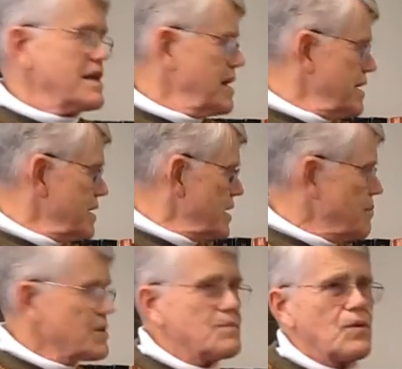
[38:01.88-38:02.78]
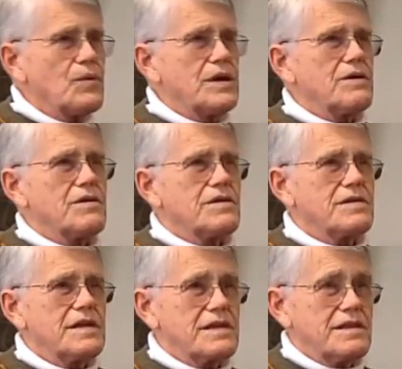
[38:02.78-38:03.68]
That indomitable will,
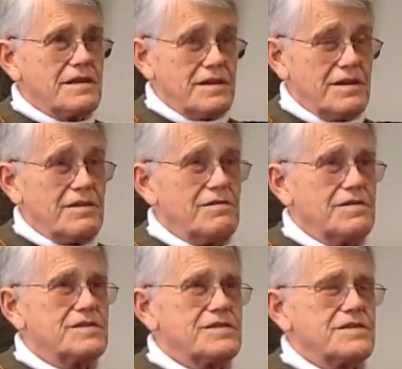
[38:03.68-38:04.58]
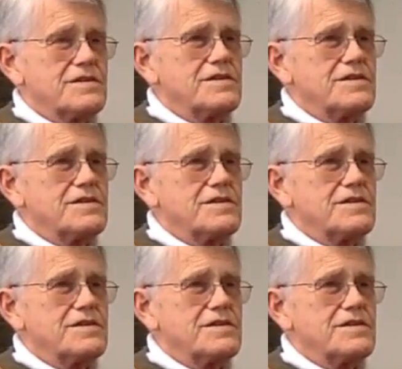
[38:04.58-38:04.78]
which is